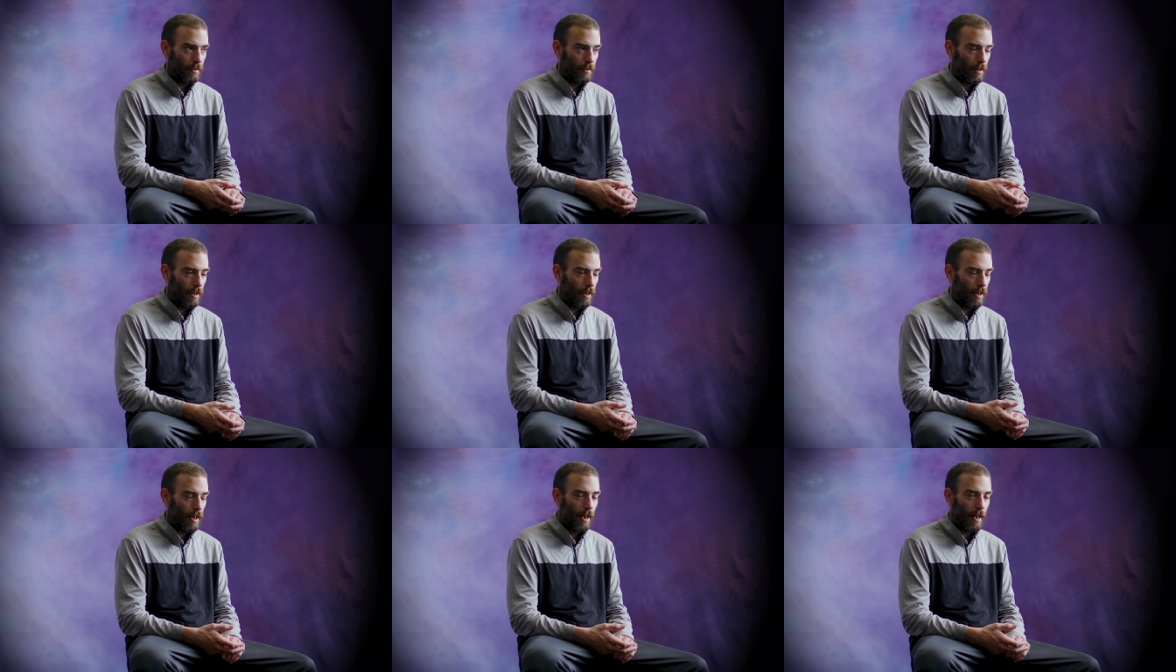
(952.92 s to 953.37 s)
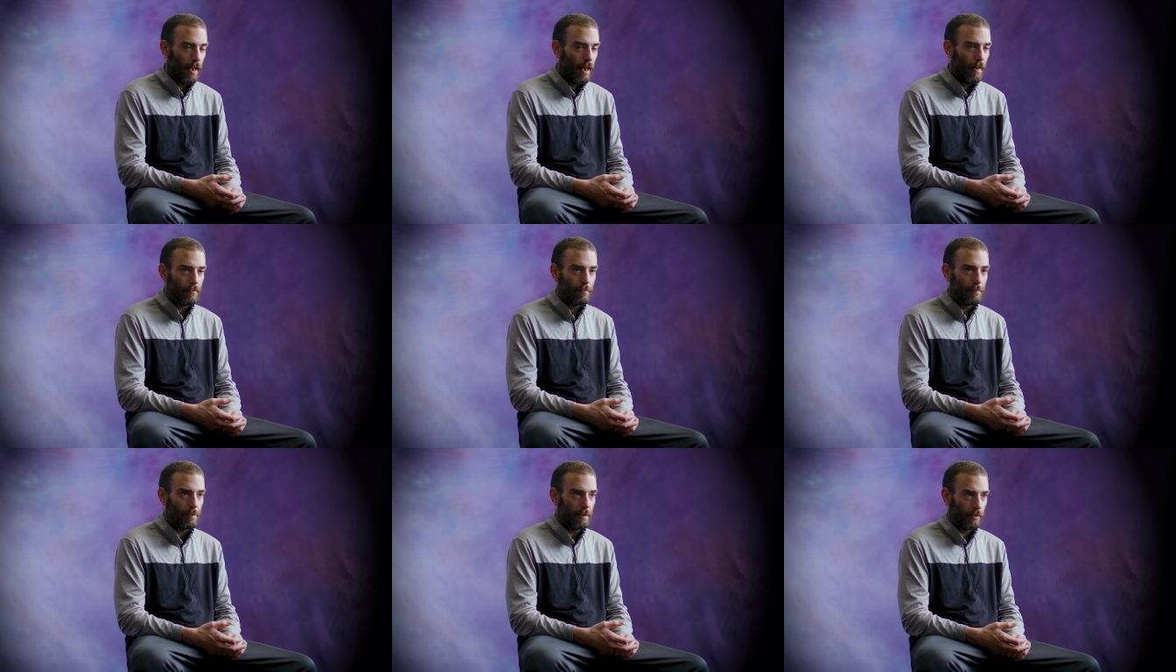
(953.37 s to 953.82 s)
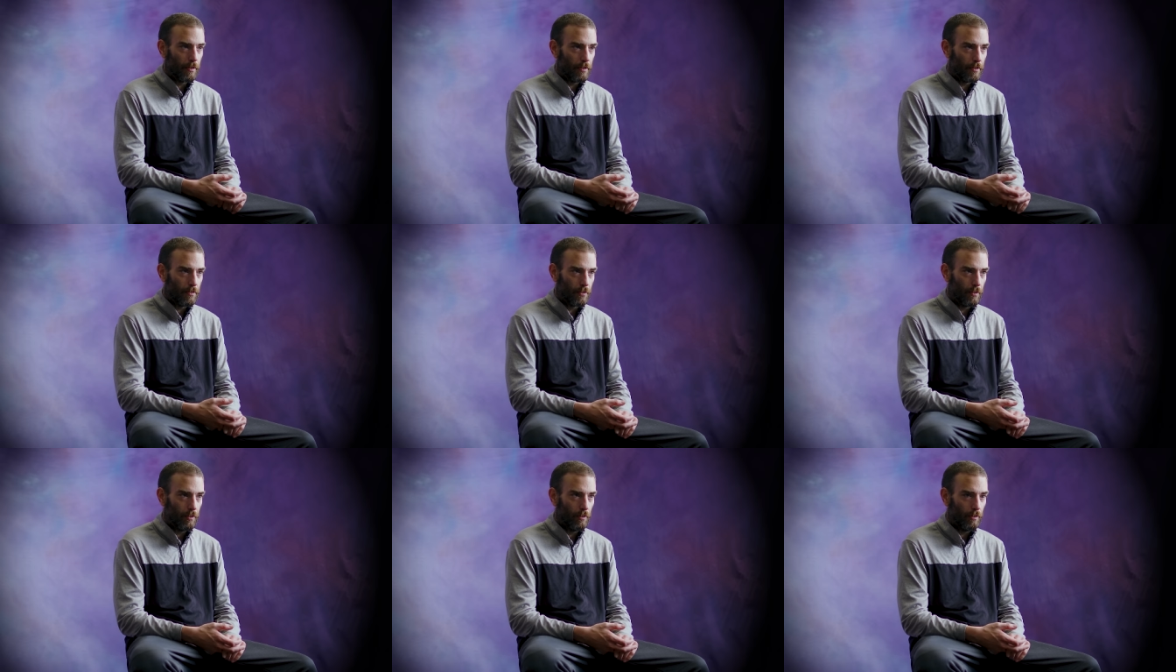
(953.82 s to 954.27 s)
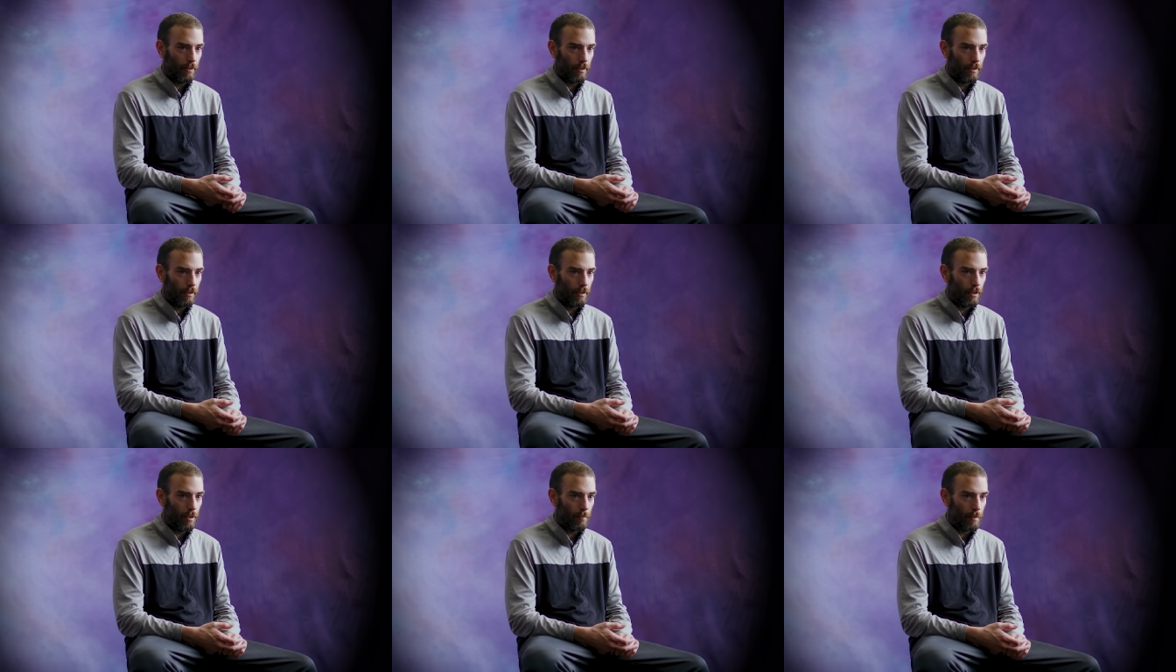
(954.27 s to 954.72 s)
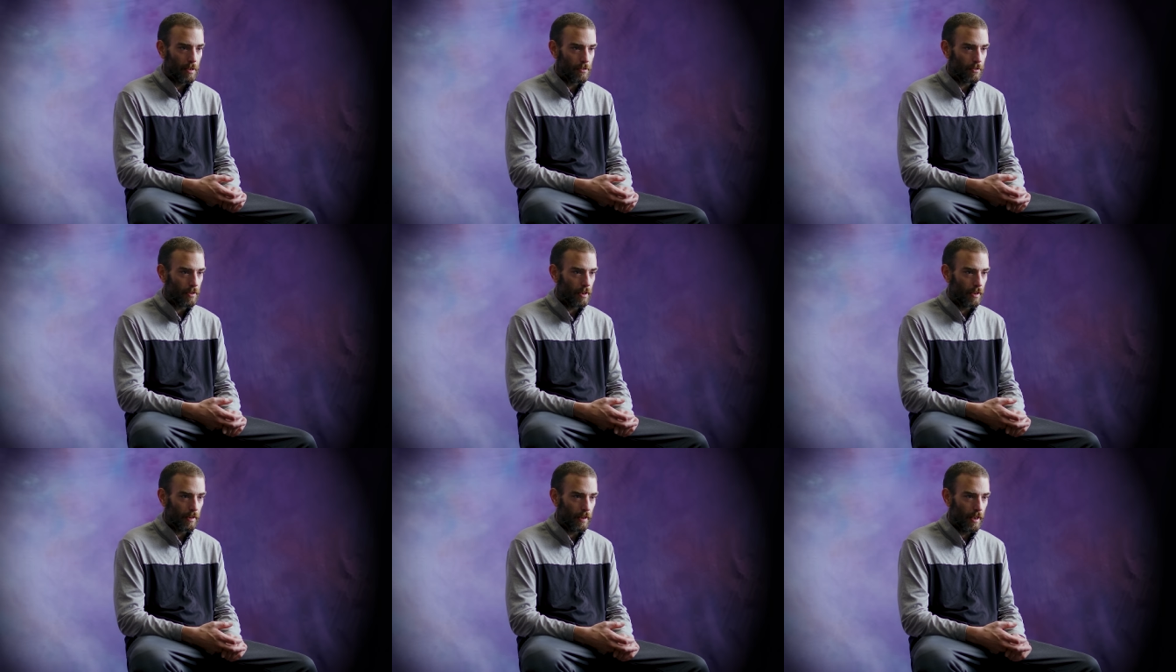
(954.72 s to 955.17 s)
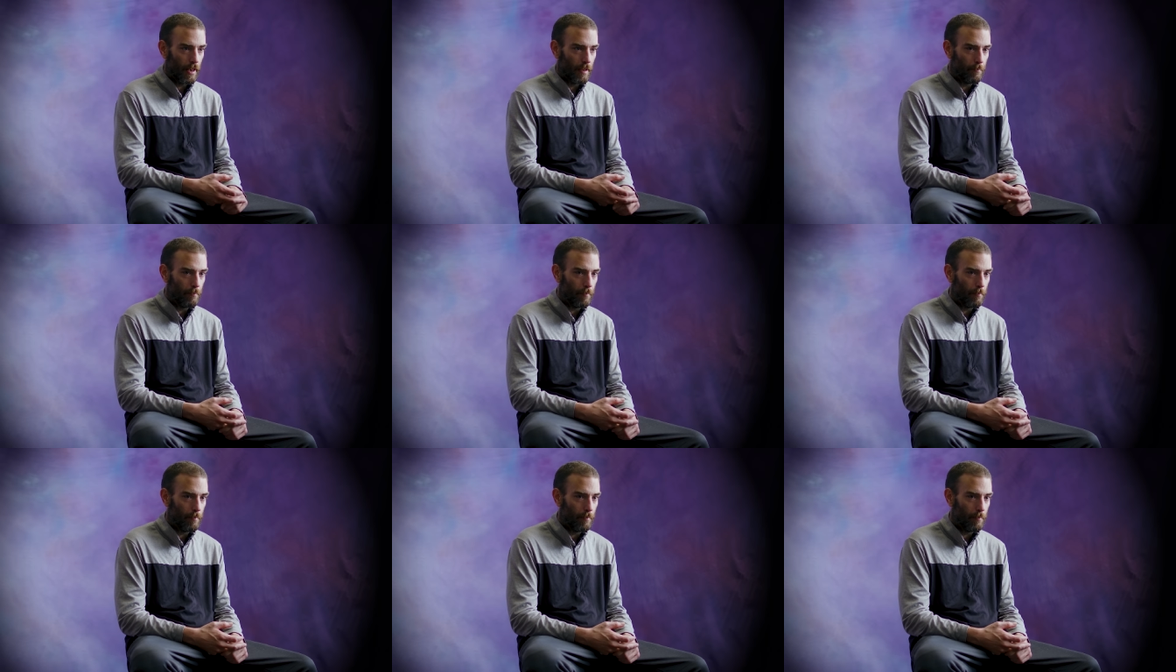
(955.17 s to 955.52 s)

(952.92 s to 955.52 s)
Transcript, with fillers: I have to be in control and nobody's going to get,